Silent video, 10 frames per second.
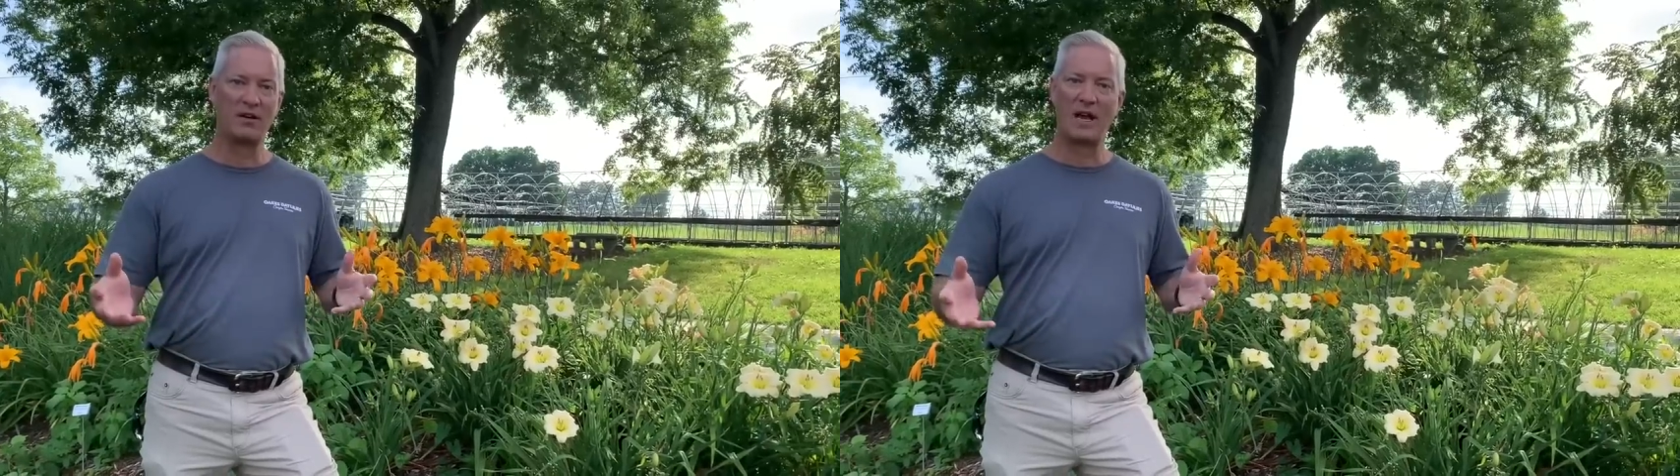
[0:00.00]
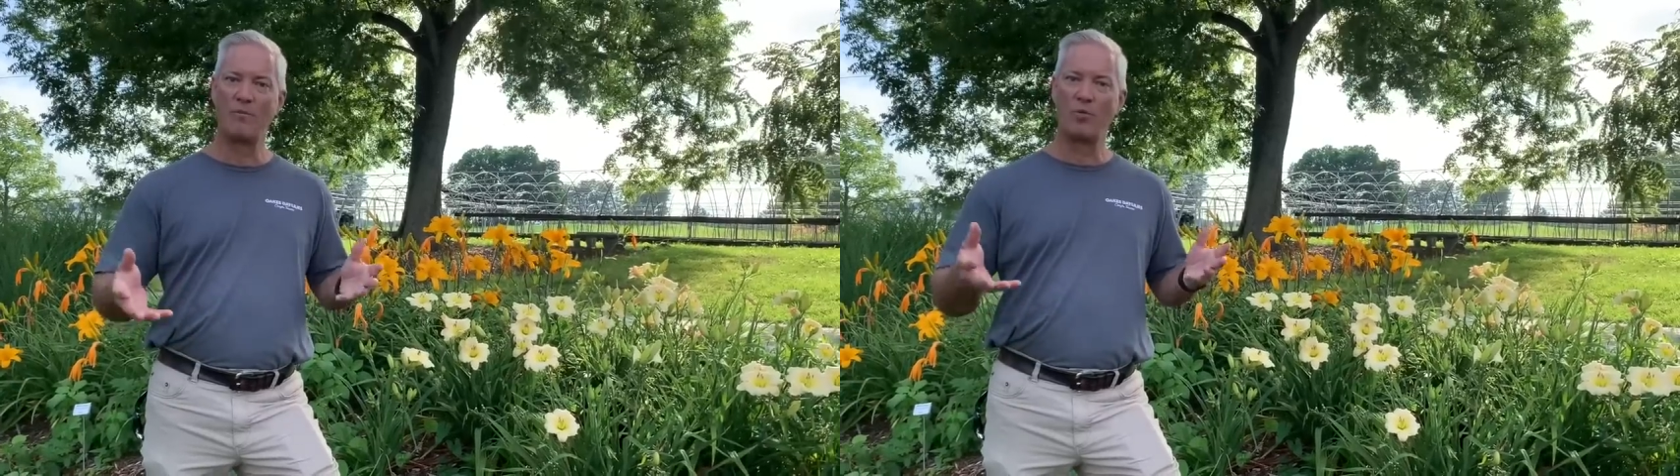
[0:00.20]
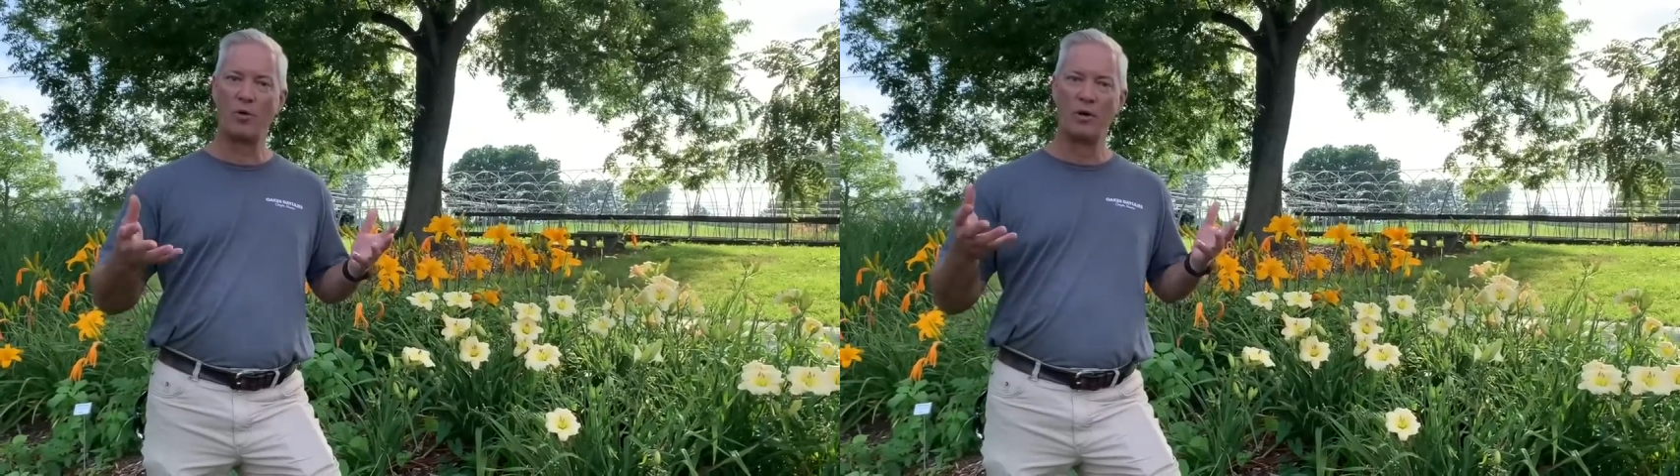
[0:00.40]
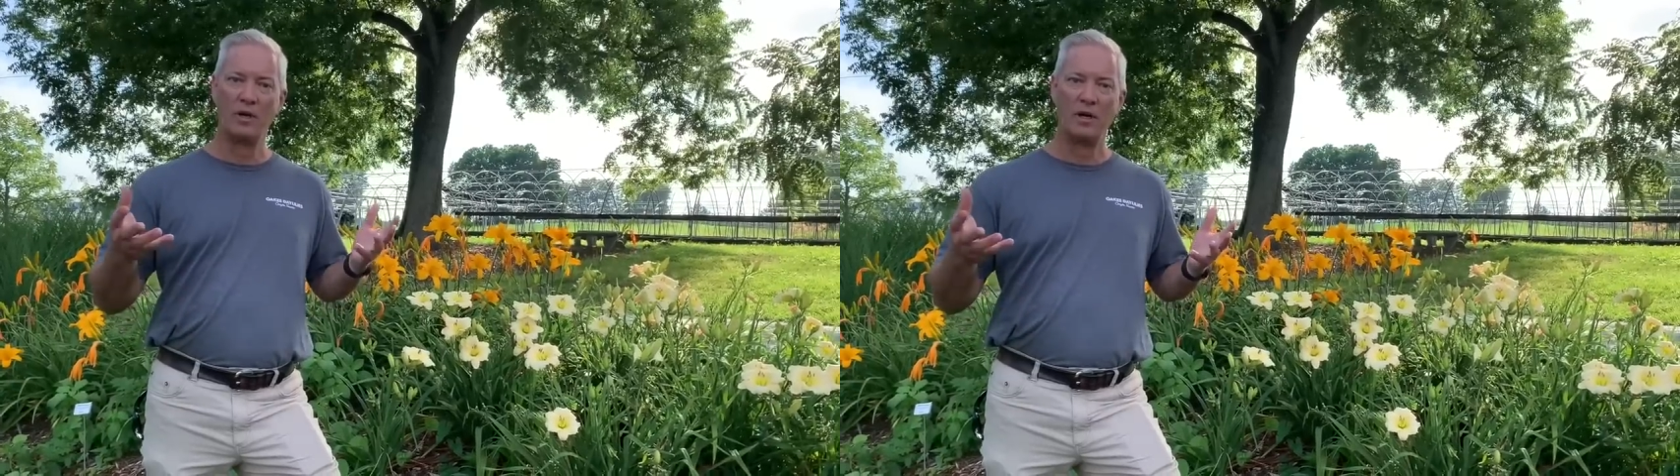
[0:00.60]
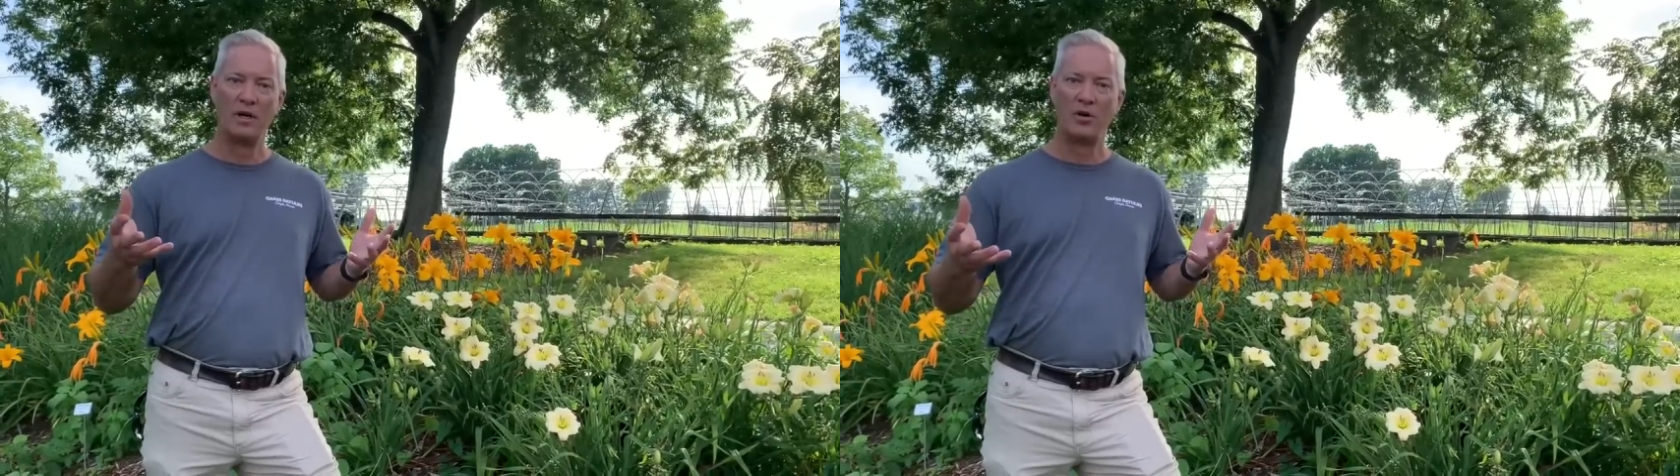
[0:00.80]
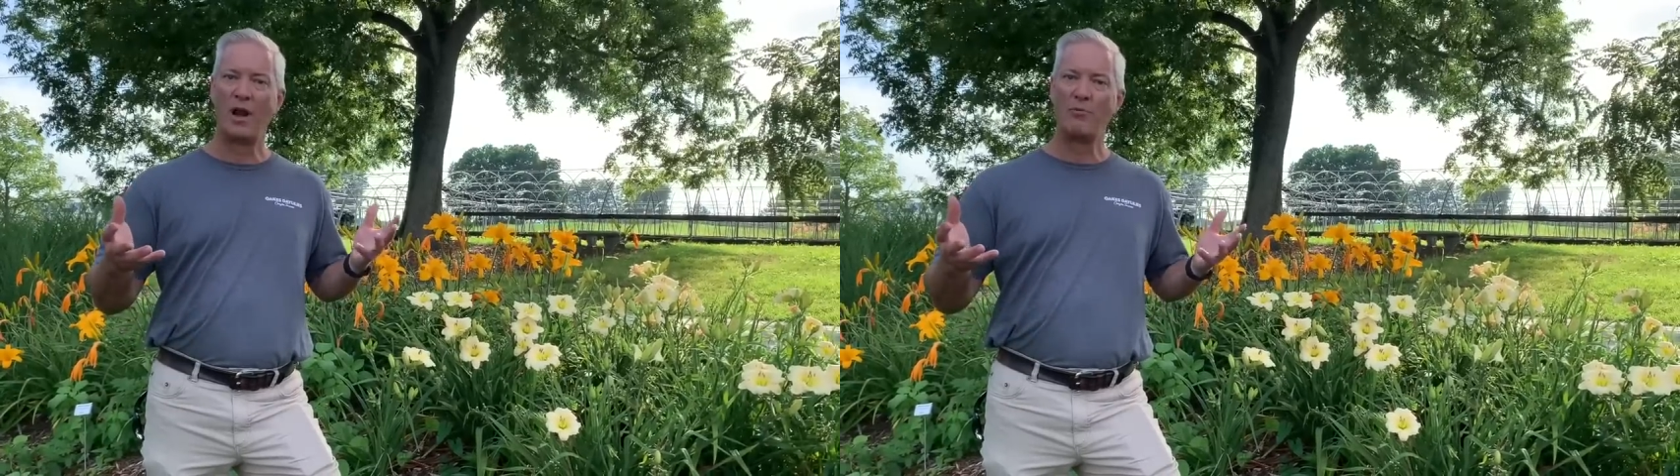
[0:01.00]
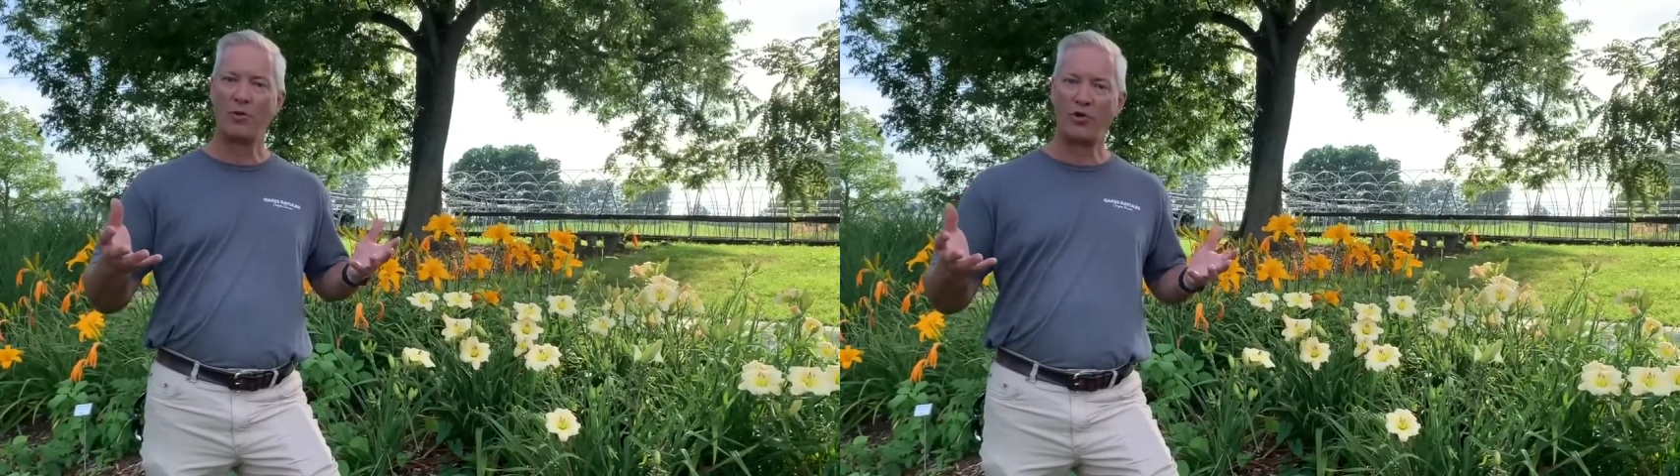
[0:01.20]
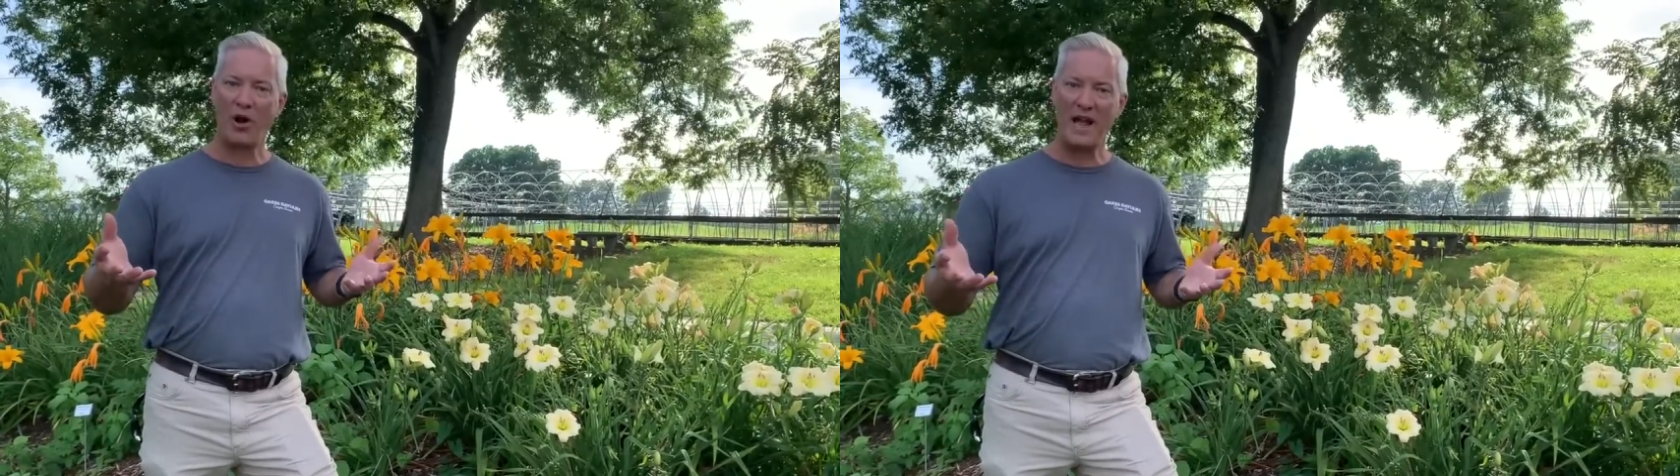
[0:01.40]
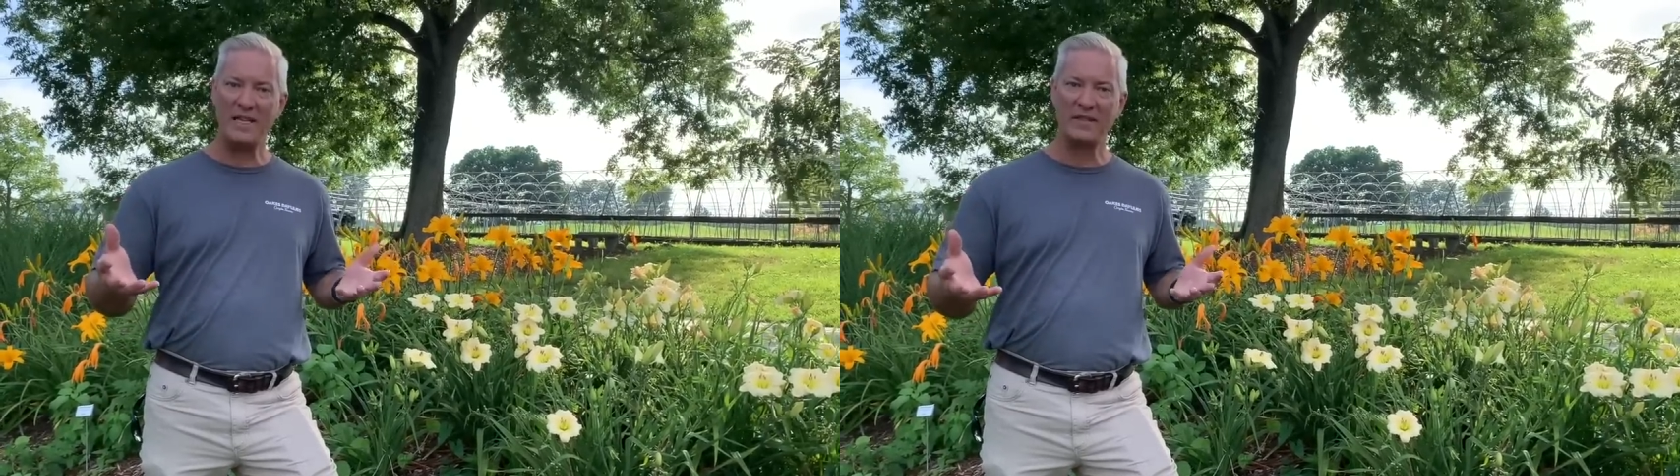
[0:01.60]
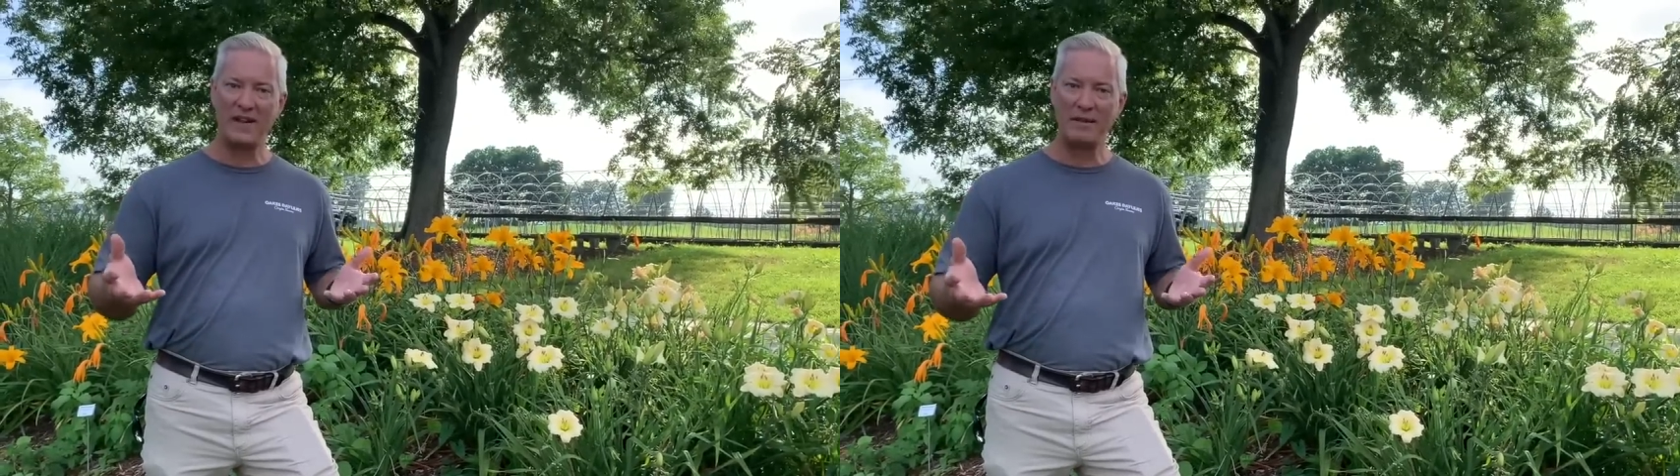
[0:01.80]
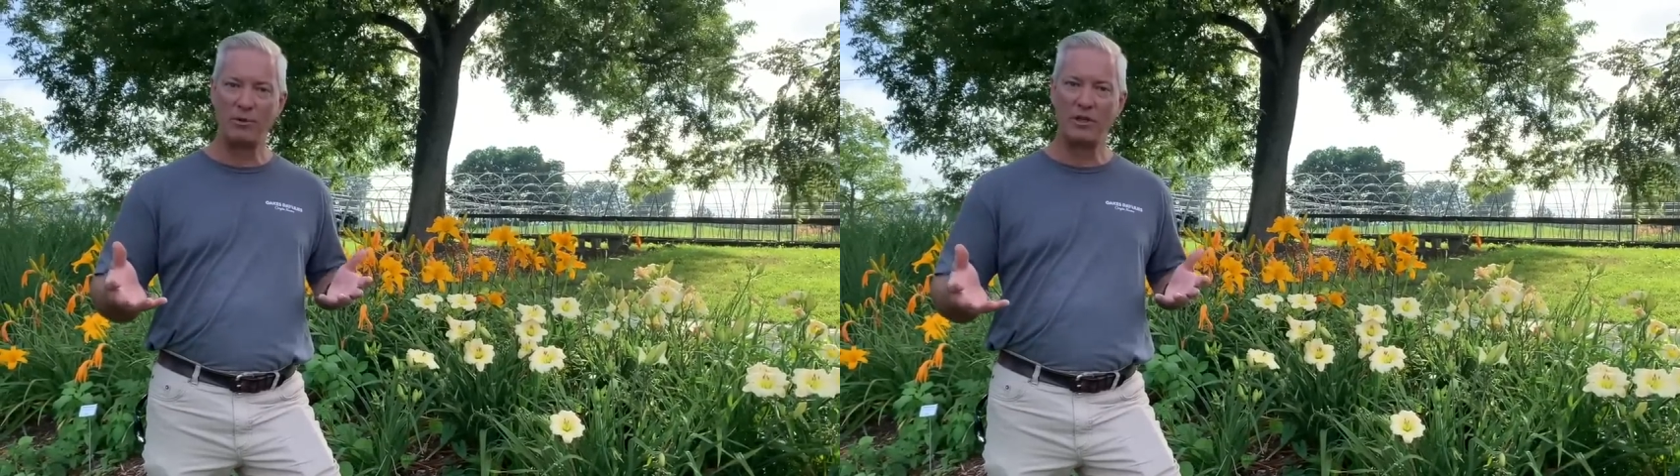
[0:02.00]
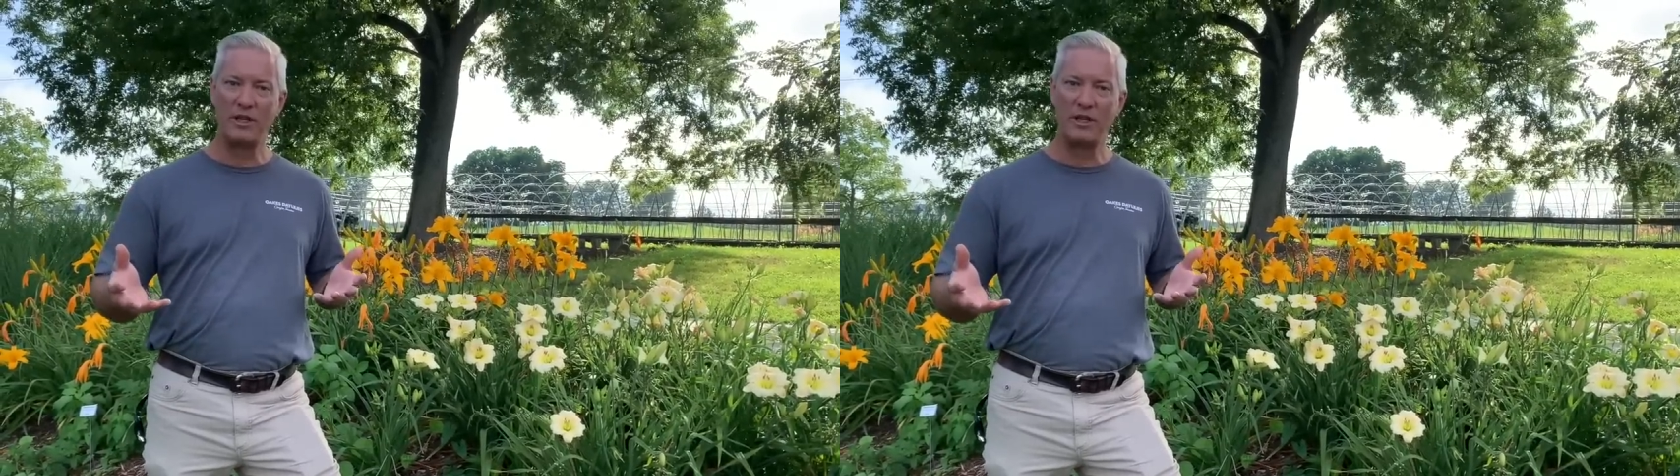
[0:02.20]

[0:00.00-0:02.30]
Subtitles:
are a lot more varieties available